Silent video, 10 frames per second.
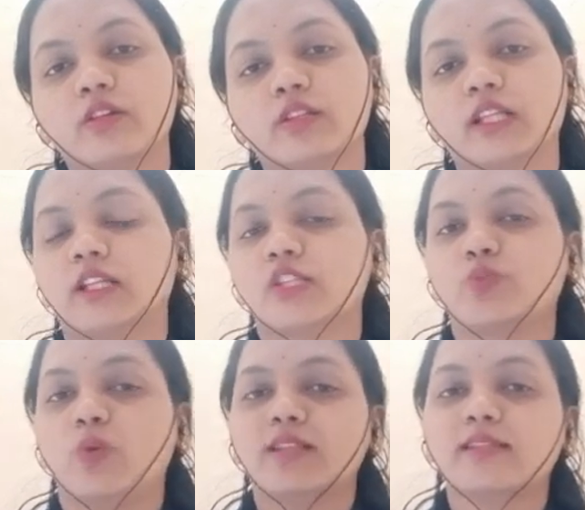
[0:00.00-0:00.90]
That is,
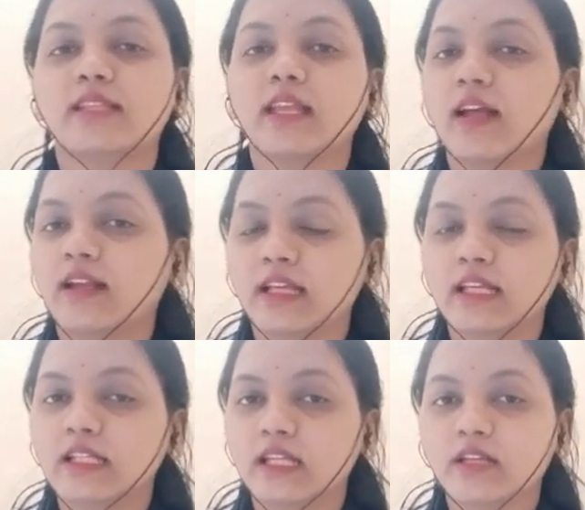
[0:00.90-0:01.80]
once they are
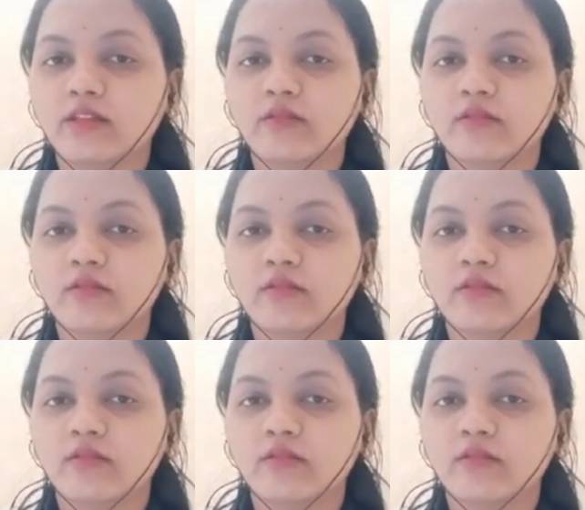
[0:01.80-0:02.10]
heated,